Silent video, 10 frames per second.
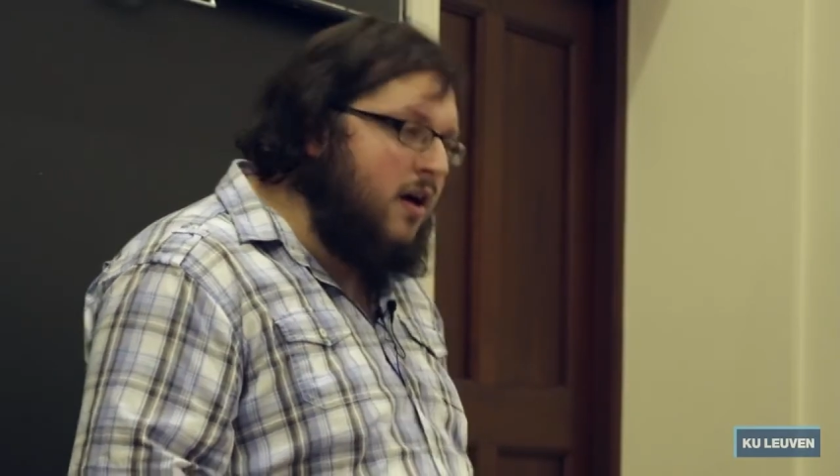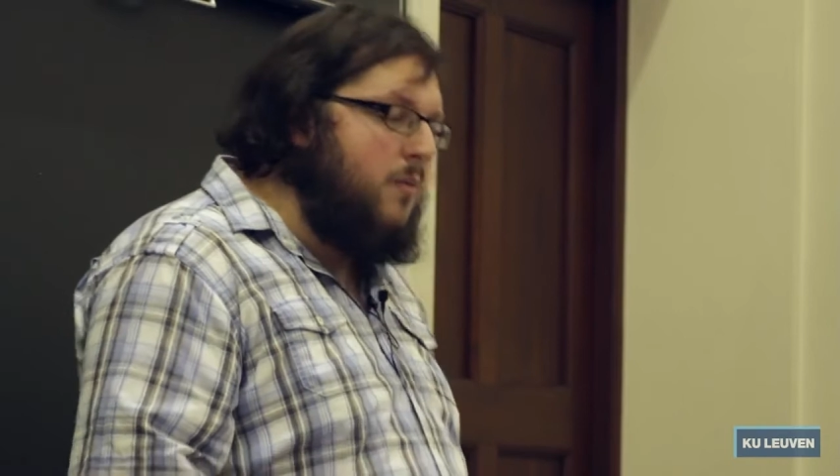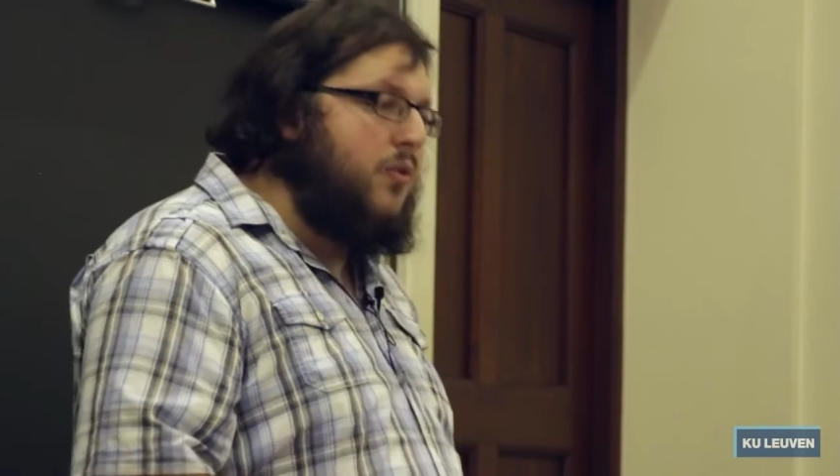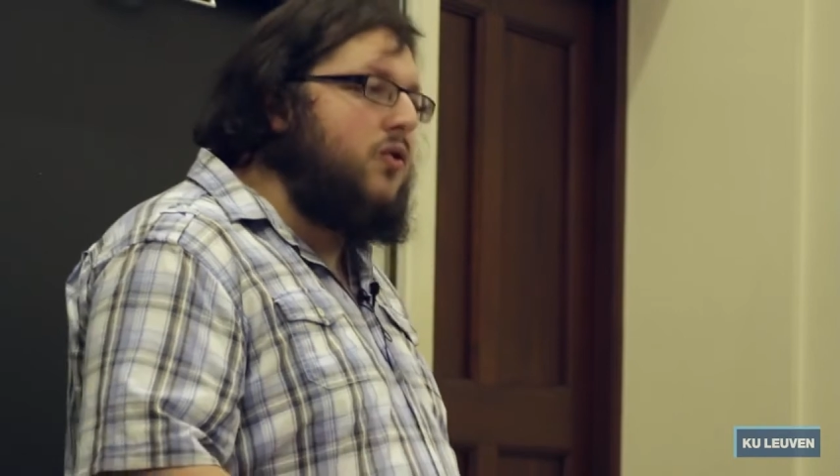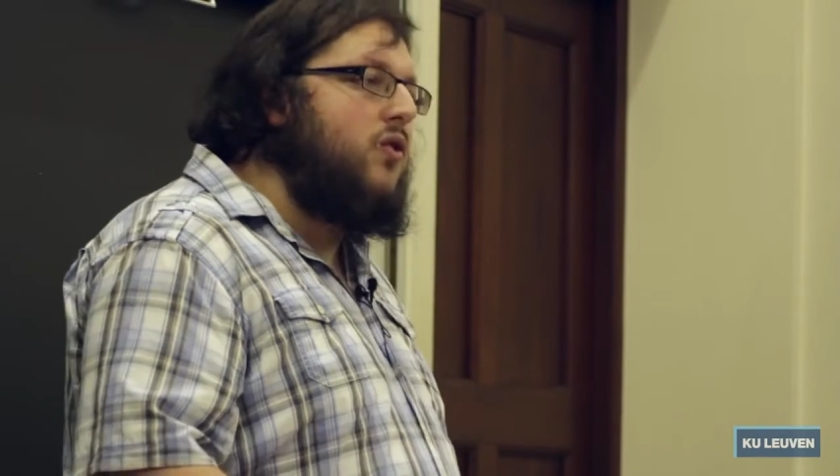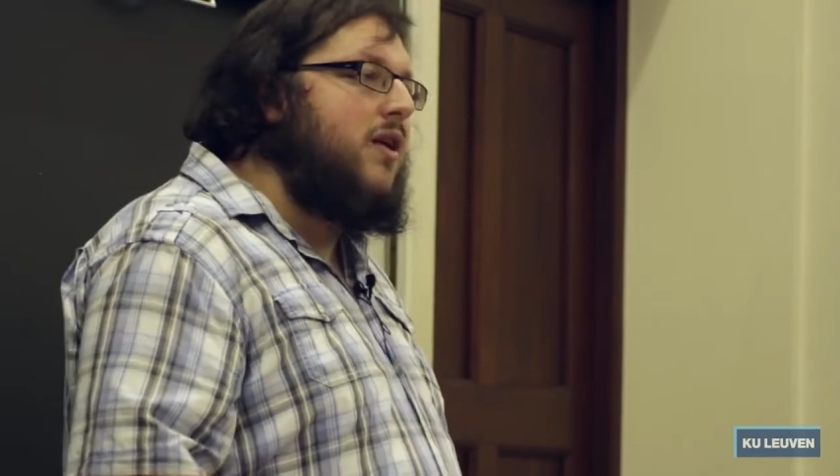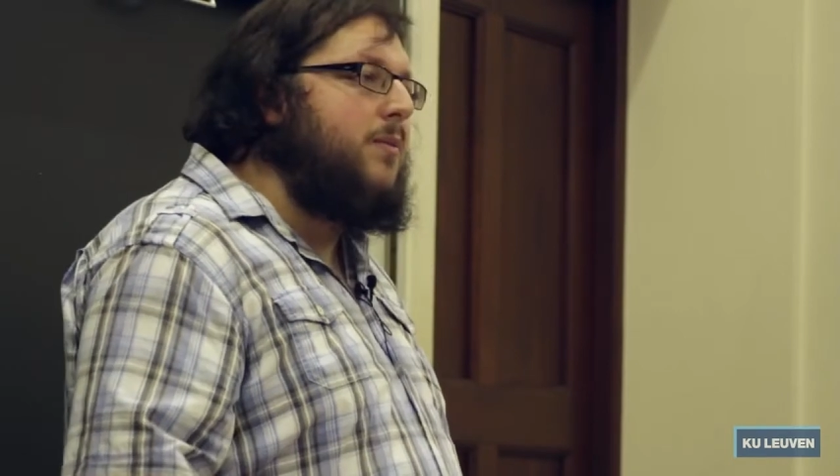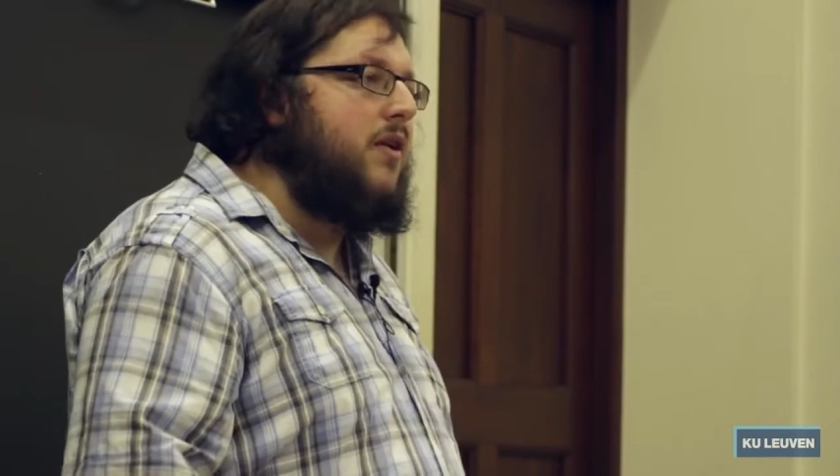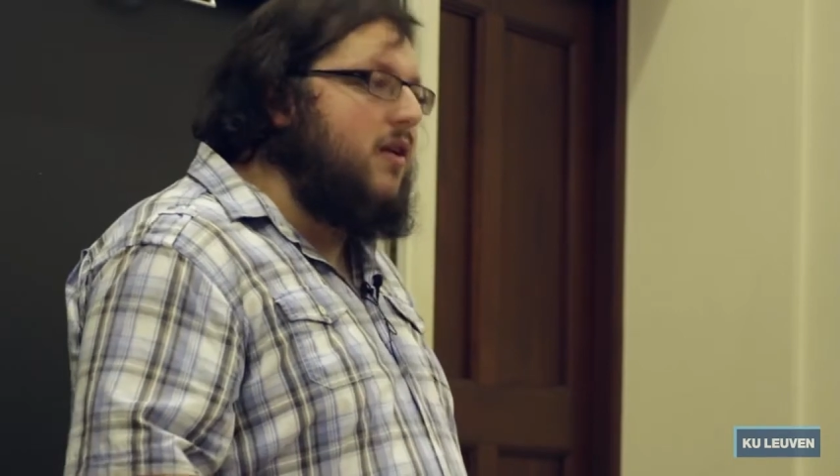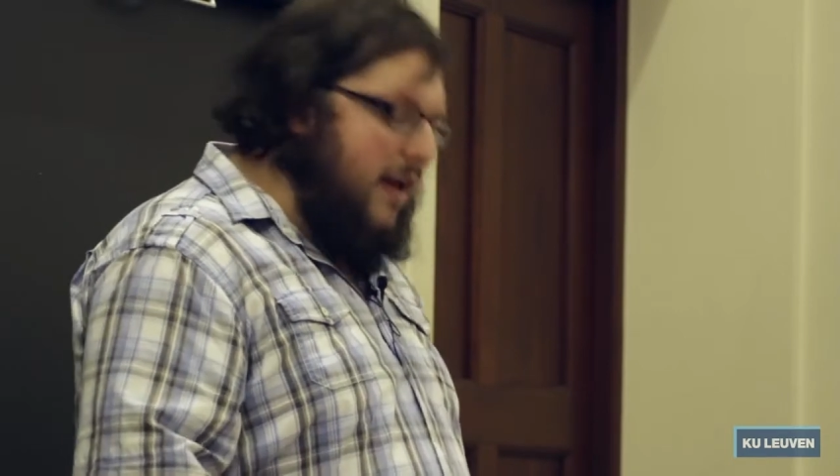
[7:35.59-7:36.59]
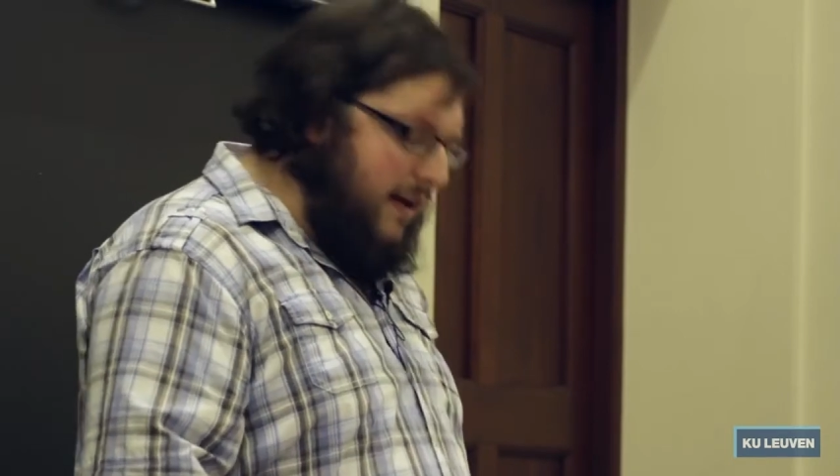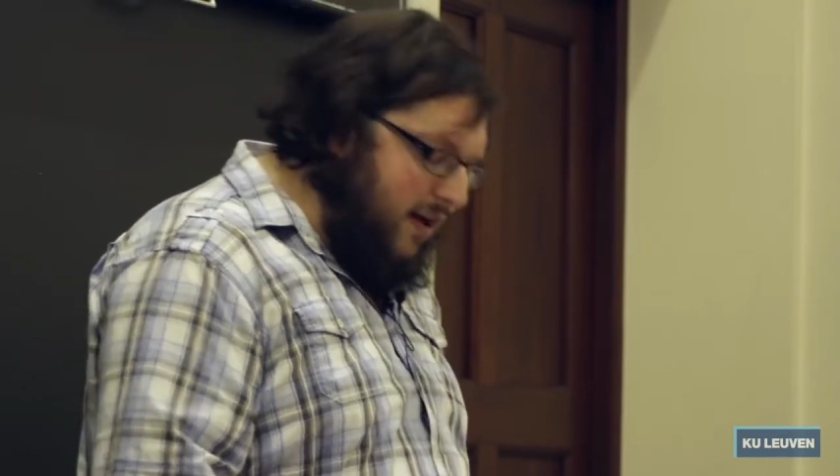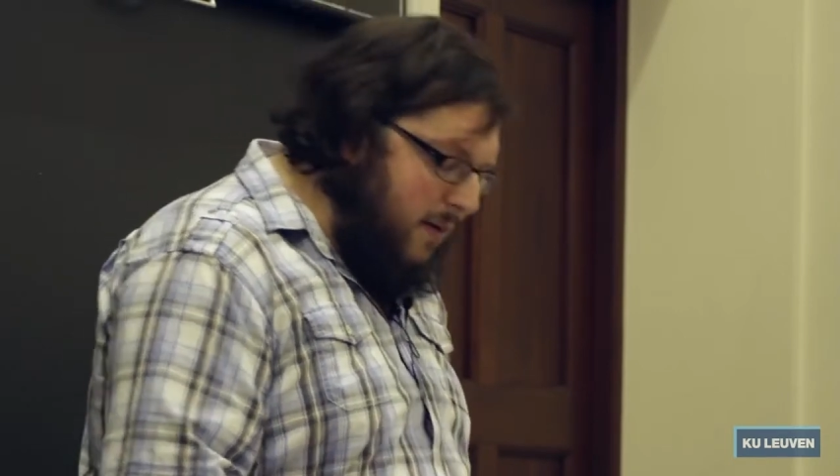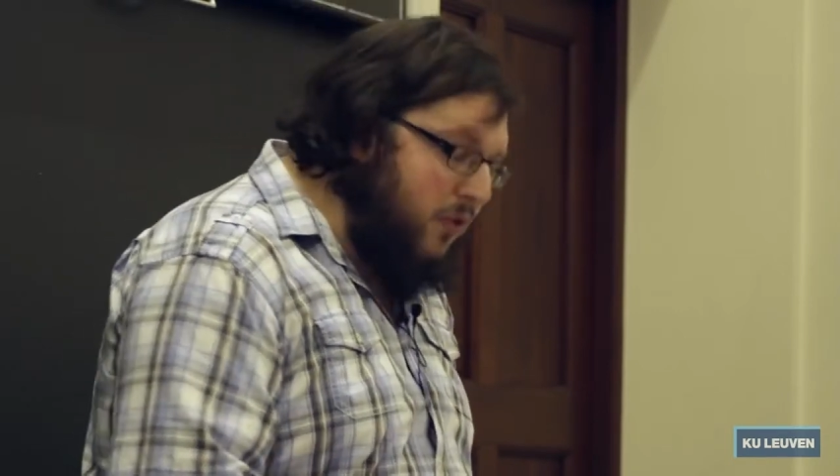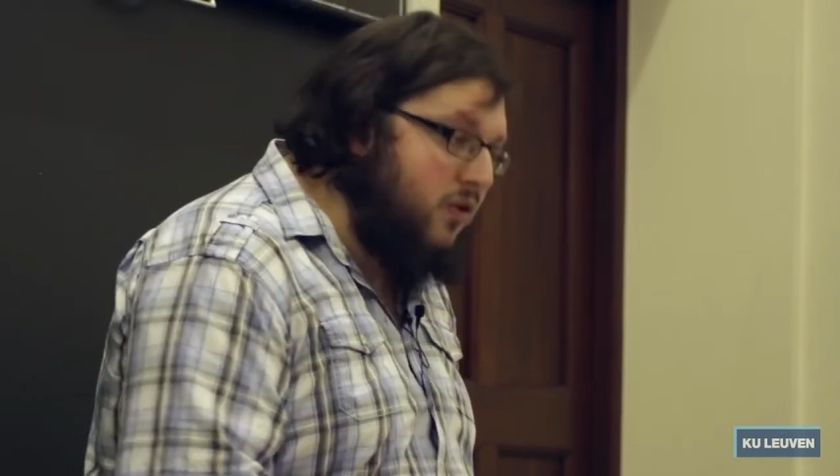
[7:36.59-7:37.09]
prototypical
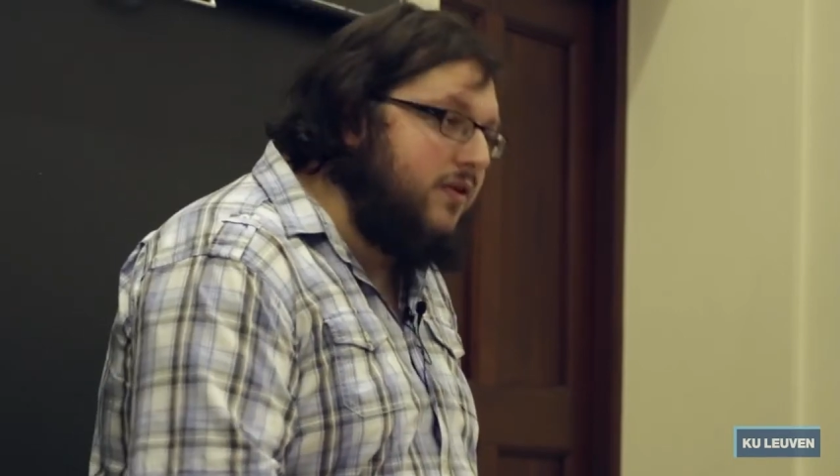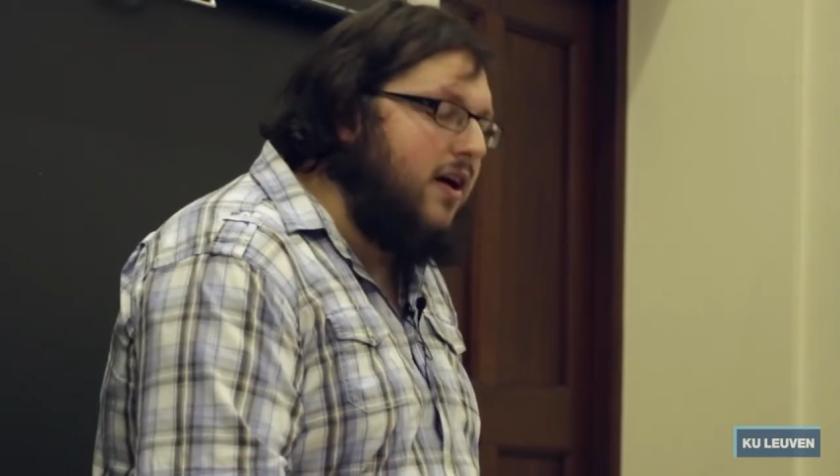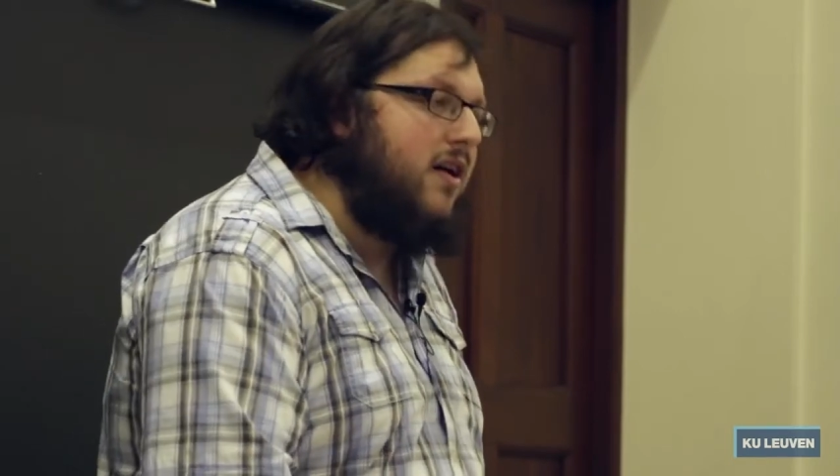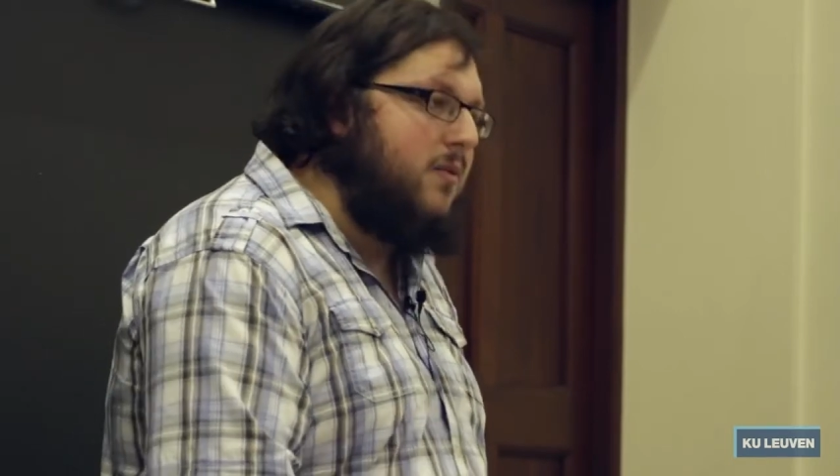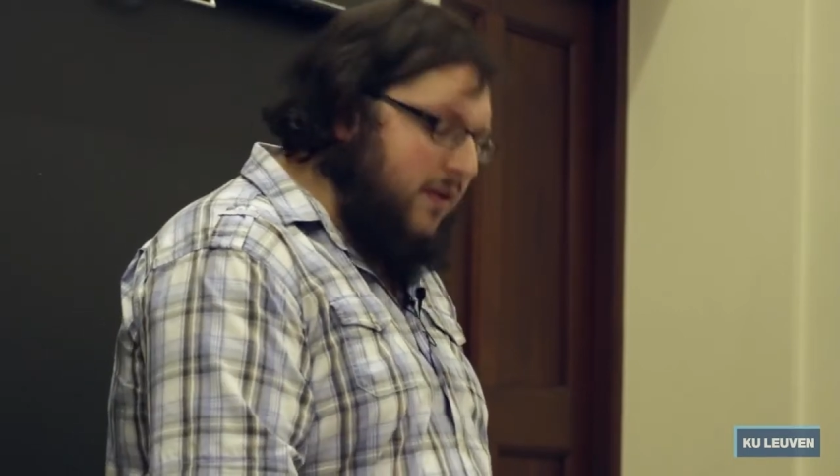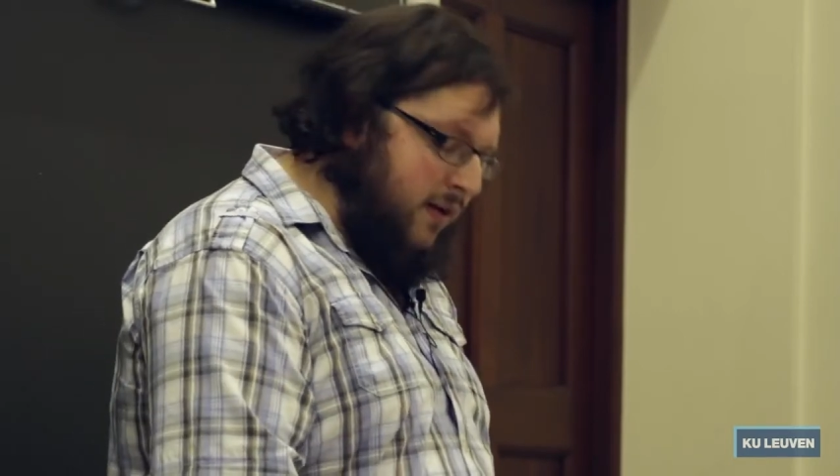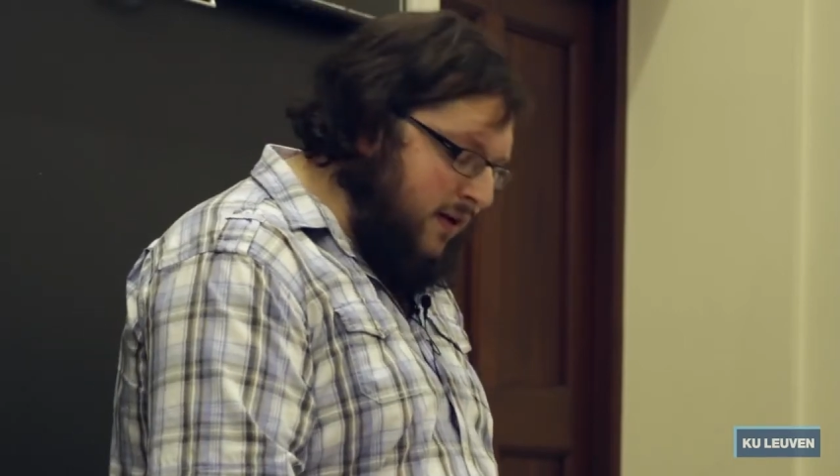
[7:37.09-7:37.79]
example of an argument